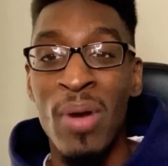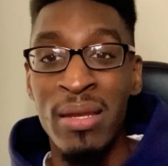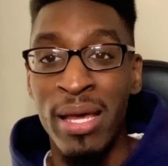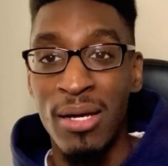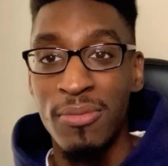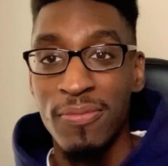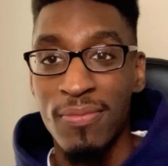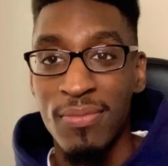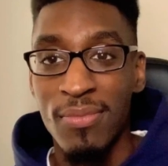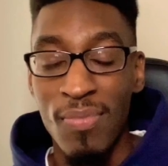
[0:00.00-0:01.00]
right now,
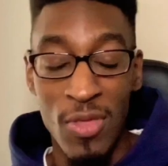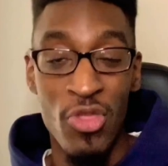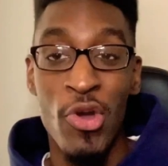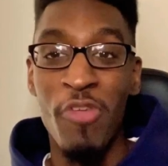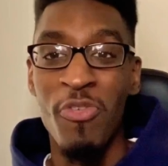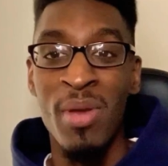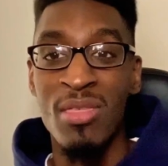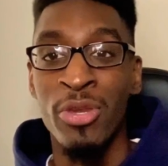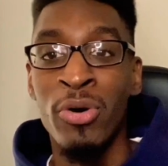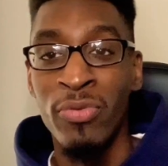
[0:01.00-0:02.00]
this journey for me
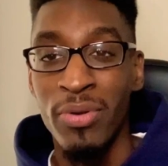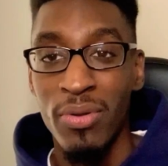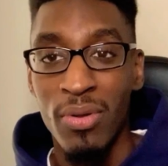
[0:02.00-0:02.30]
isn't over.